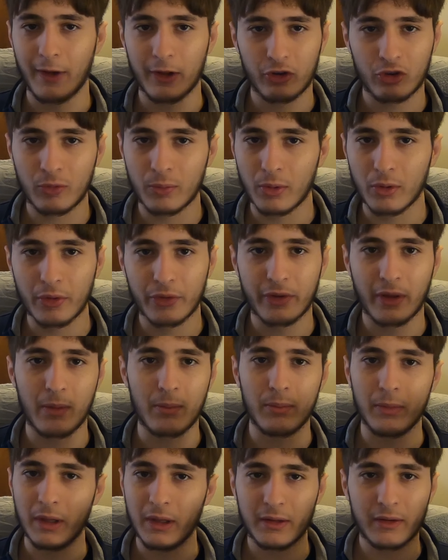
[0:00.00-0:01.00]
vegetables
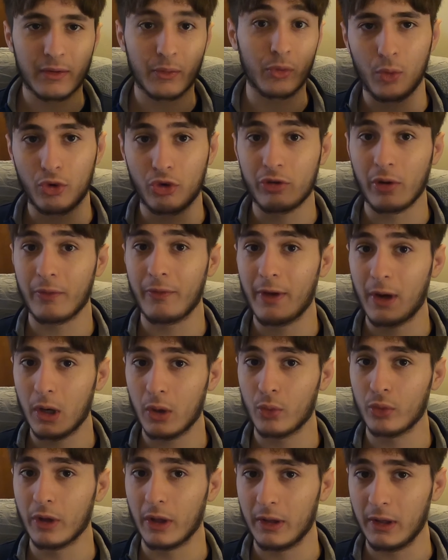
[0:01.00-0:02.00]
and meat, which is a very
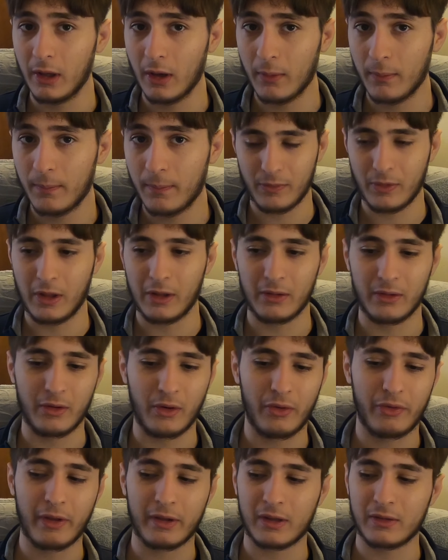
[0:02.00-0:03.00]
good idea.
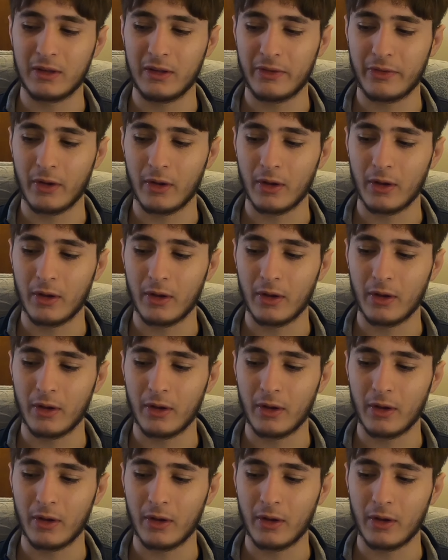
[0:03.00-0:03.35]
There is like this